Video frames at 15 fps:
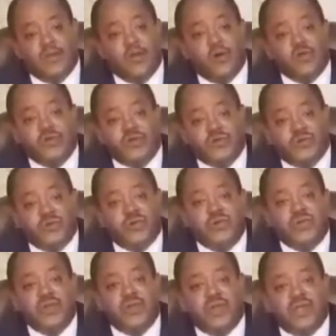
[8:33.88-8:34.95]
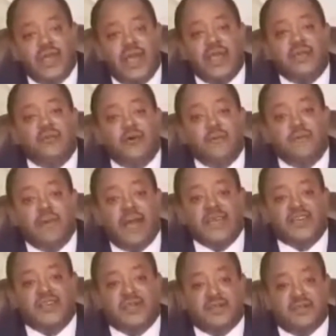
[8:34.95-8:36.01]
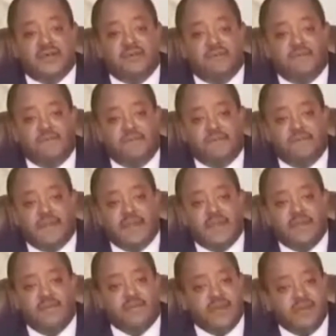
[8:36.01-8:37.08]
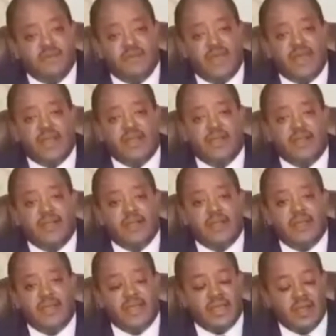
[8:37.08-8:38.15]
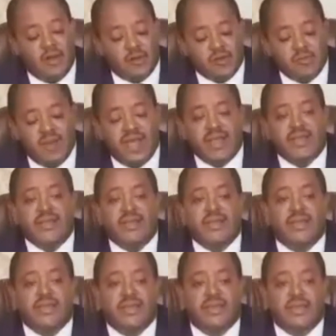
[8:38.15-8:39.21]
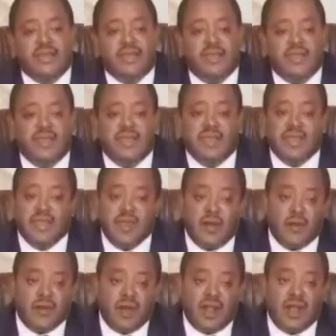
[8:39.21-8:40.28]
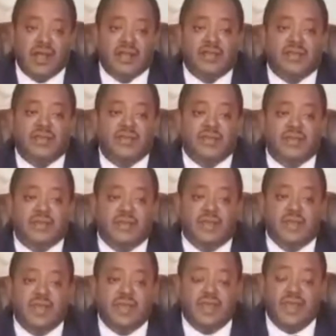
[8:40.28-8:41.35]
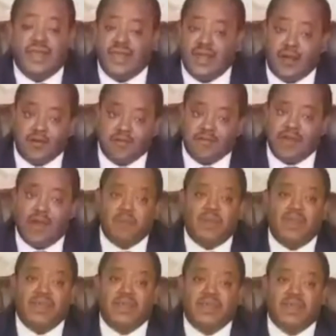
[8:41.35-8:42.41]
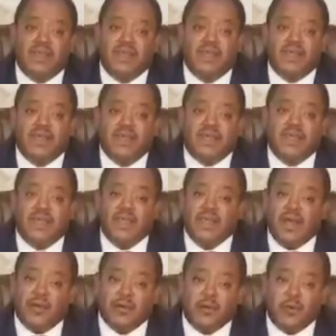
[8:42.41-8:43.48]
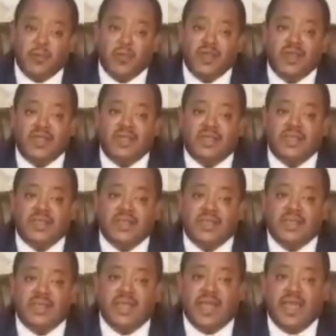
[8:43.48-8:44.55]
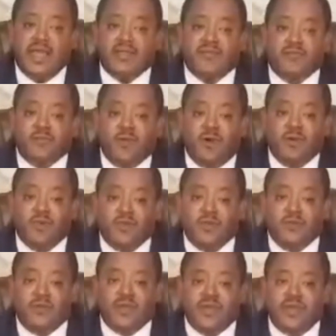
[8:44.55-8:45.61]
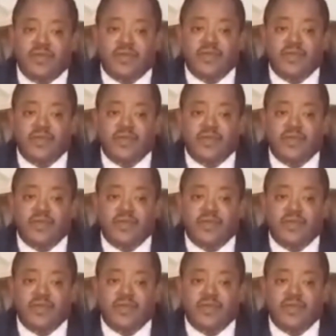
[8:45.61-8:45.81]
Golden Rule, and compassion prevail in our mind, in our heart, in our family, in our community, and throughout the world.